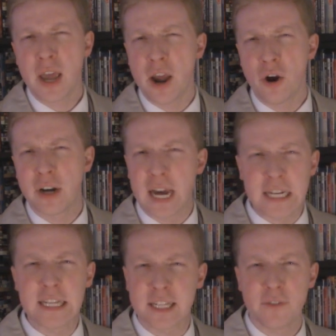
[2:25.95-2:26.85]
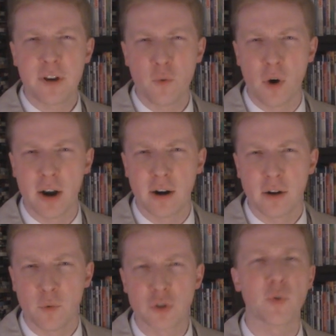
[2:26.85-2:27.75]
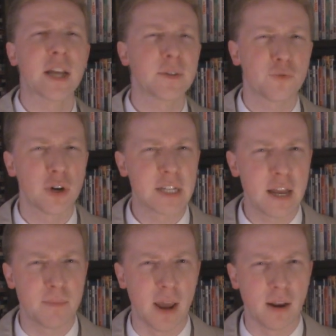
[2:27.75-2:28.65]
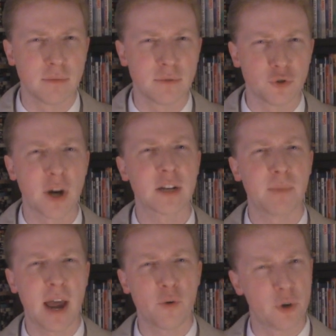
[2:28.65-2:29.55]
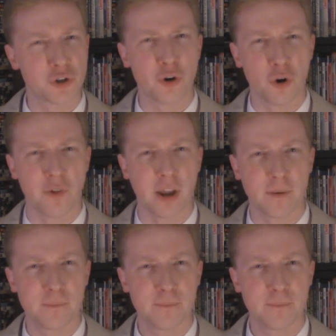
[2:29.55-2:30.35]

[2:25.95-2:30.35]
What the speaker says: to air in 1971 was Ransom for a Dead Man, directed by Richard Irving.